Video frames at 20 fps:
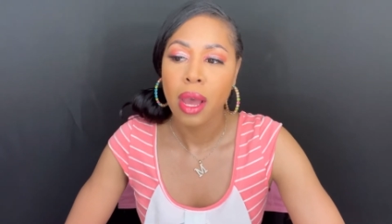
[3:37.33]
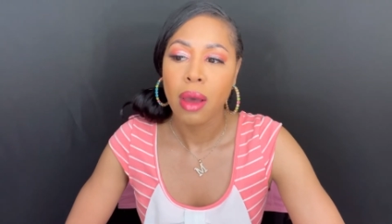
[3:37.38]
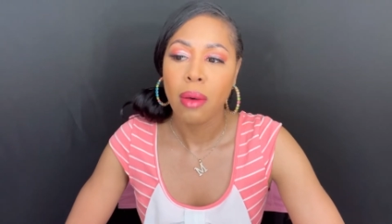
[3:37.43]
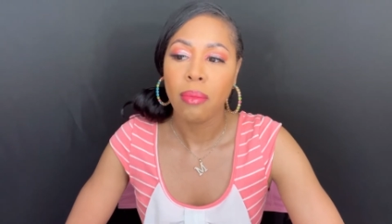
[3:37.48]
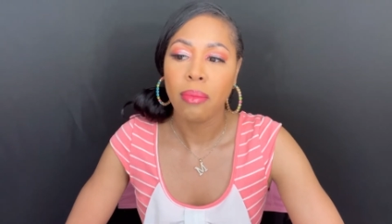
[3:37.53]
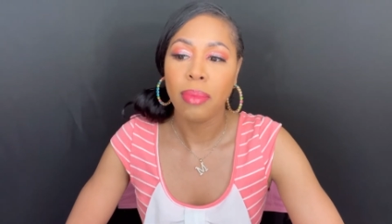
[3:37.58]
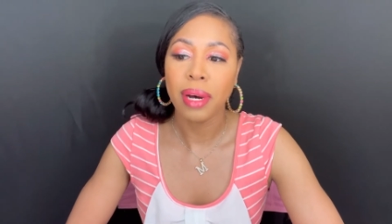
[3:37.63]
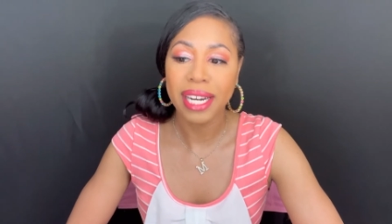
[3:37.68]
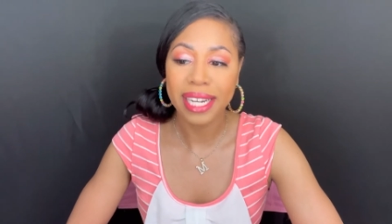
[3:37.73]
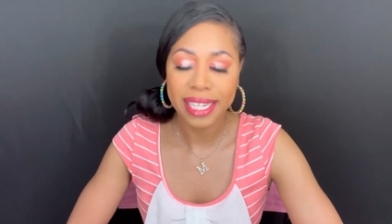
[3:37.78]

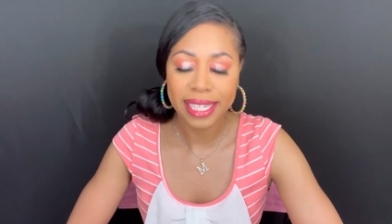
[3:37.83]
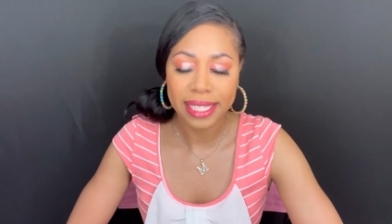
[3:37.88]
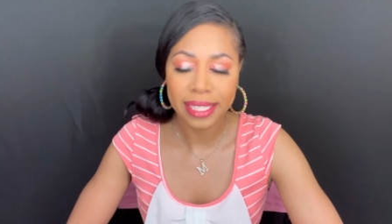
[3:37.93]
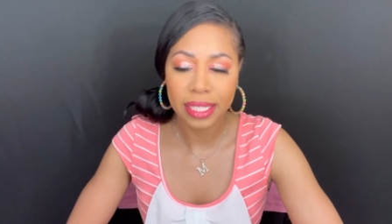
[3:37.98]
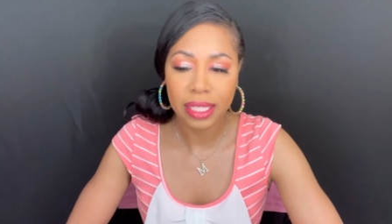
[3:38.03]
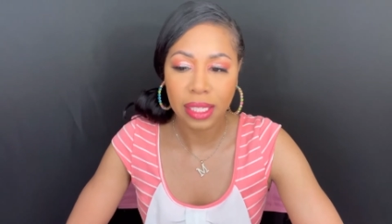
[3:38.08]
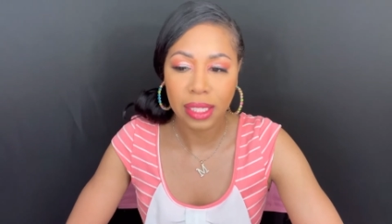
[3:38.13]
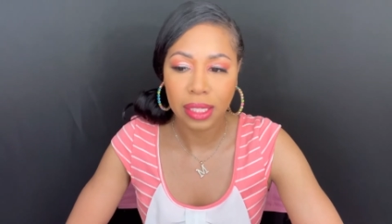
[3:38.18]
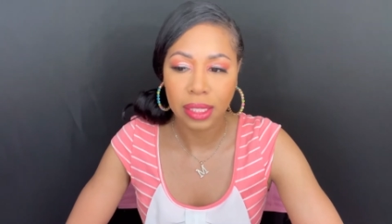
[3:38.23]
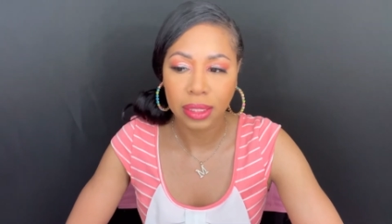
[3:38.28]

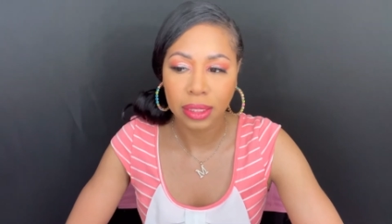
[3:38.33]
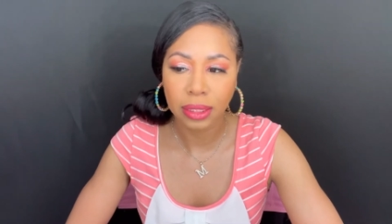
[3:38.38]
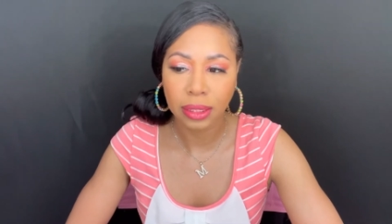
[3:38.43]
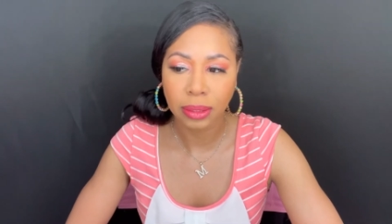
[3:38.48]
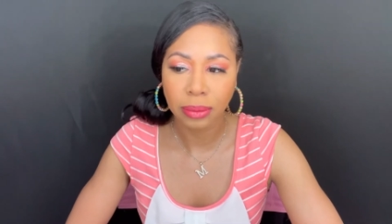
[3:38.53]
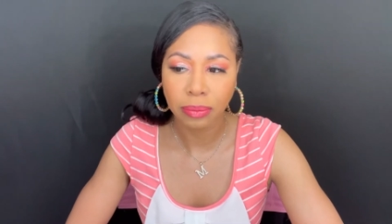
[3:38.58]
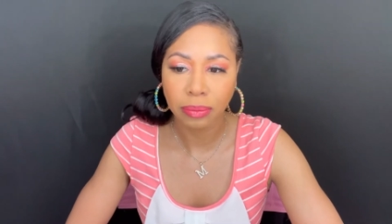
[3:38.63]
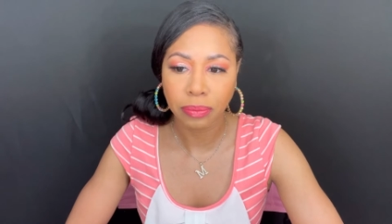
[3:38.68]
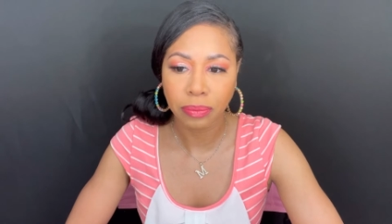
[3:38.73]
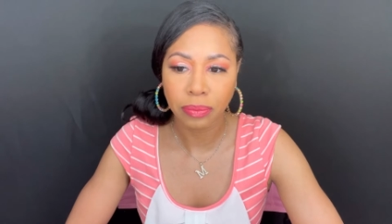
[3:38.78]
But
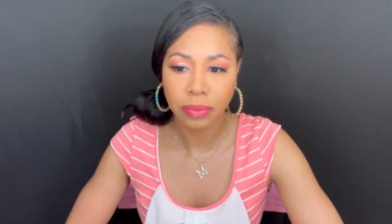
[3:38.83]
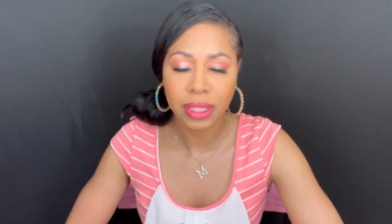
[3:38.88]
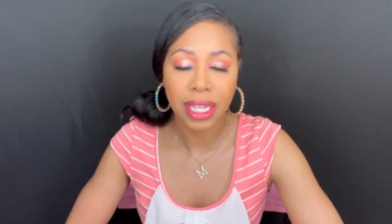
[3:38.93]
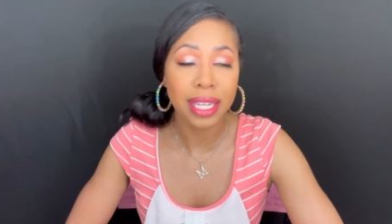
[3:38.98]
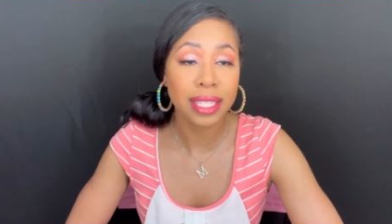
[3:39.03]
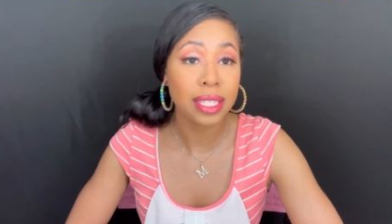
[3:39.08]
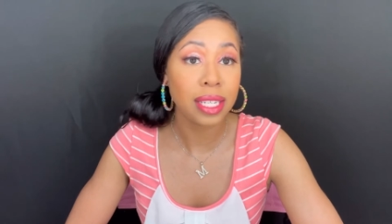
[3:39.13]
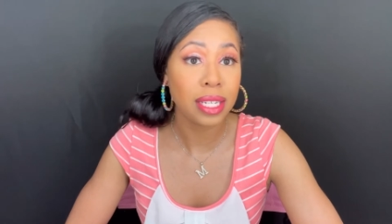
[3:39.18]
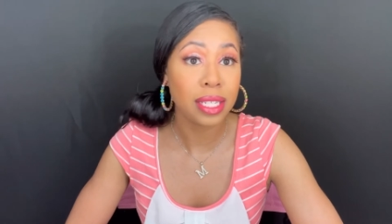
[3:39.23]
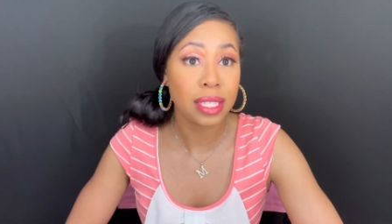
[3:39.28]
like I
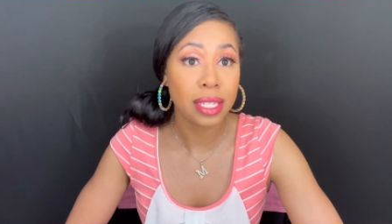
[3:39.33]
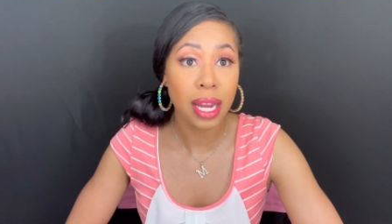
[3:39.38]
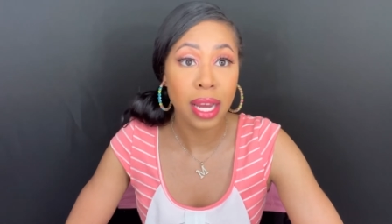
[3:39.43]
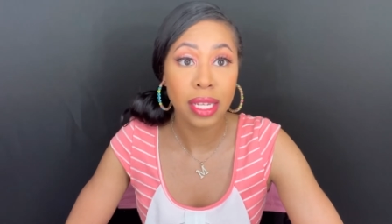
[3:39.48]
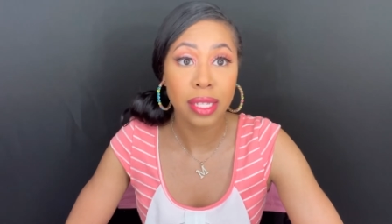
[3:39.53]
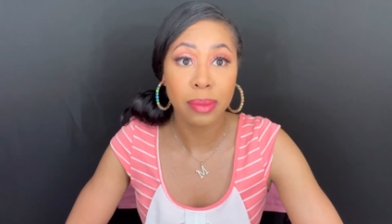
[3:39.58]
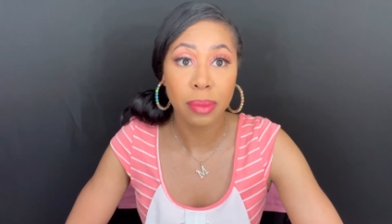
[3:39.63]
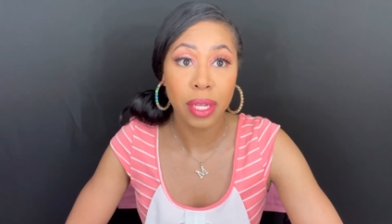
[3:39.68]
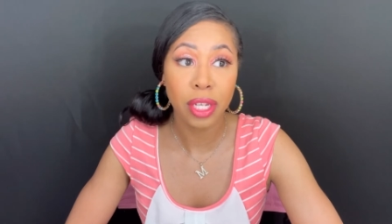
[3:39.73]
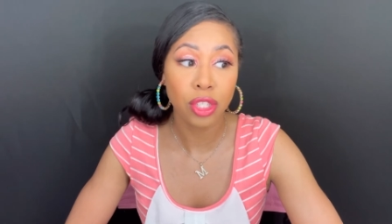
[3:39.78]
said, it's
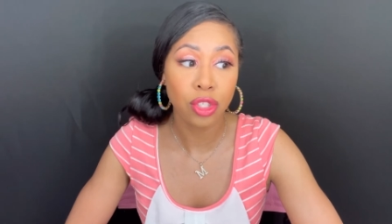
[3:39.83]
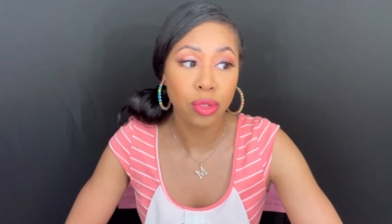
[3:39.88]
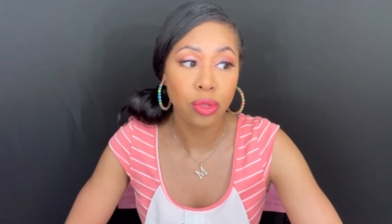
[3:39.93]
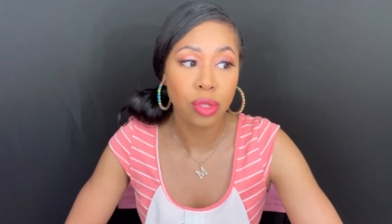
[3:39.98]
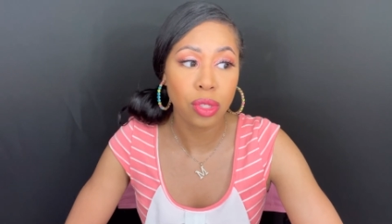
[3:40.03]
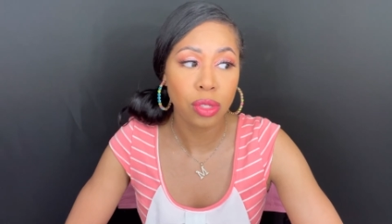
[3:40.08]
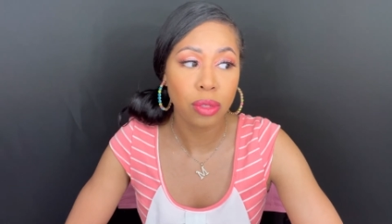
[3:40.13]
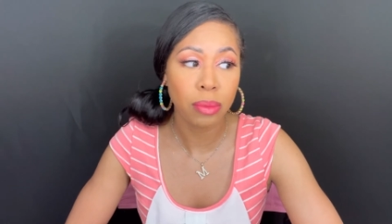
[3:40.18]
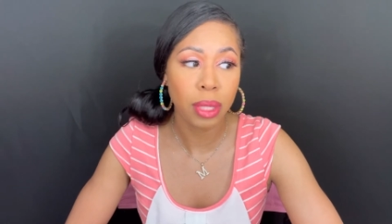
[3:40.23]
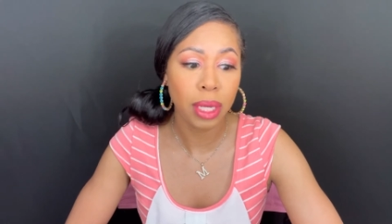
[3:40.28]
nice because you
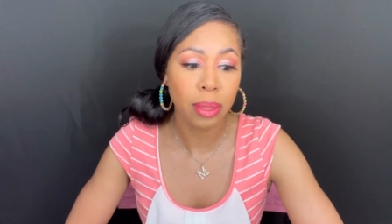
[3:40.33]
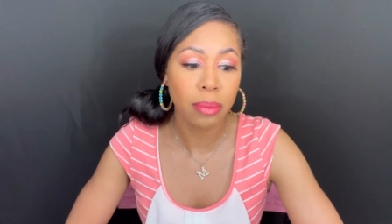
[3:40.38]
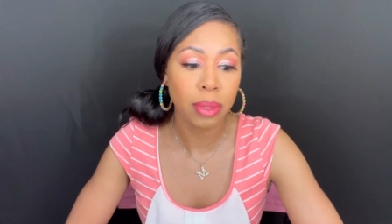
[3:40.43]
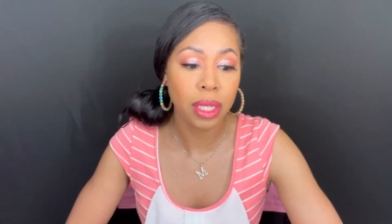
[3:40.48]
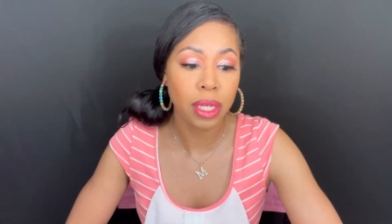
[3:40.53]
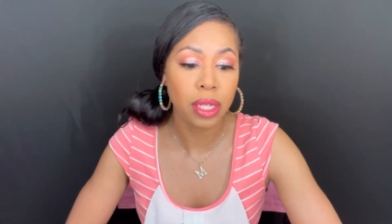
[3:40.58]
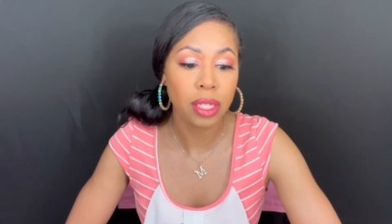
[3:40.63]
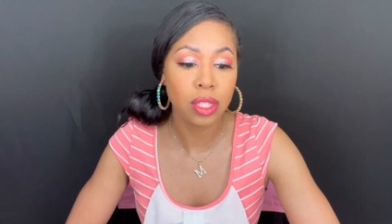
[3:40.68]
still make money.